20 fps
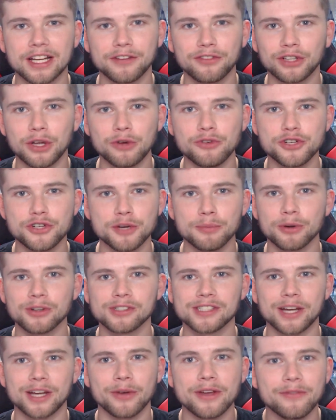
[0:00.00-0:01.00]
of Clone
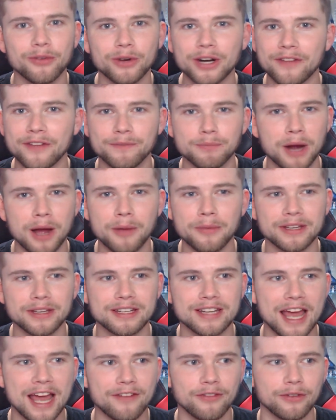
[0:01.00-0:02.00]
Troopers that we would have probably
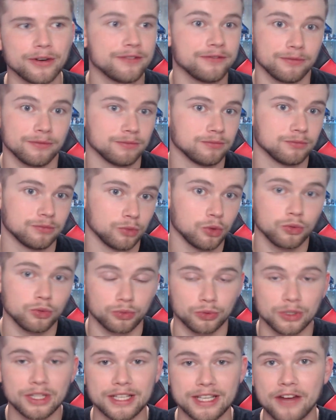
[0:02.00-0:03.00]

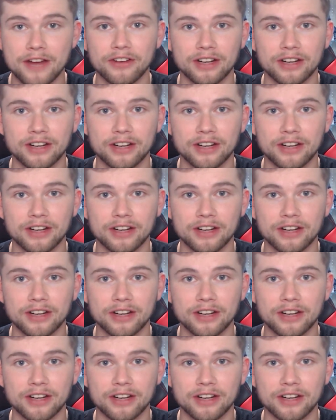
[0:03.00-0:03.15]
really never